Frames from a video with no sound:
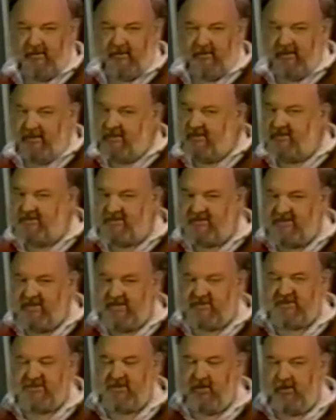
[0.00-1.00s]
Now this is
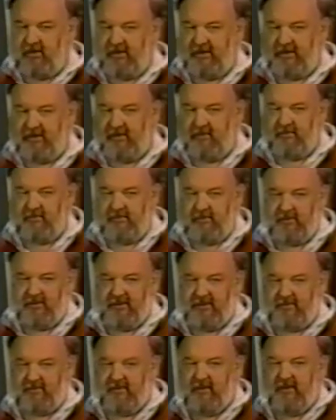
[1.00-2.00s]
not stalling now. Don't
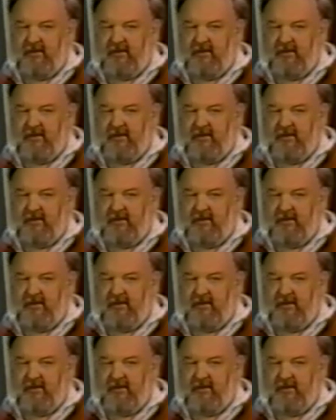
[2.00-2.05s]
get